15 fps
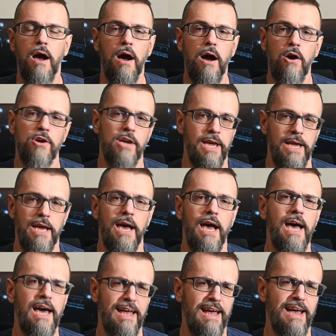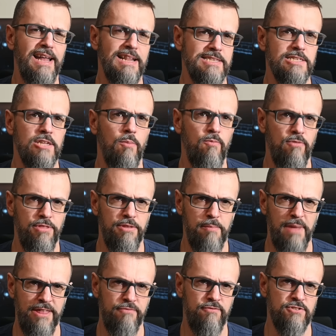Okay, I'll stop with the
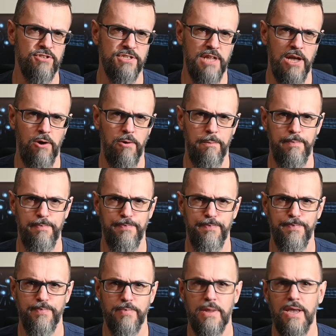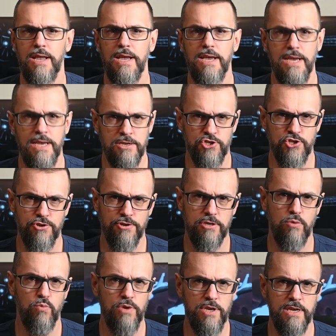metaphors now. In
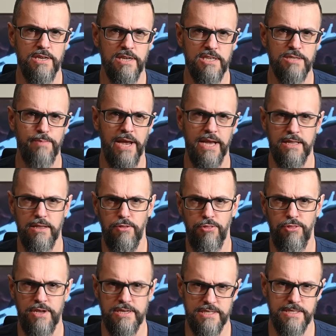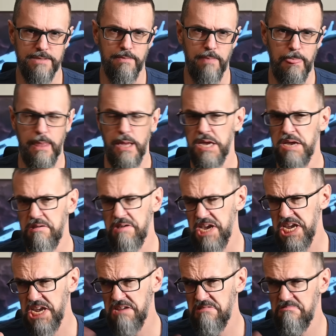short, we can expect this:
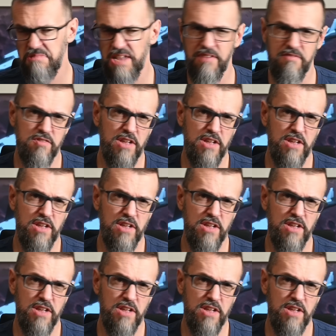a dev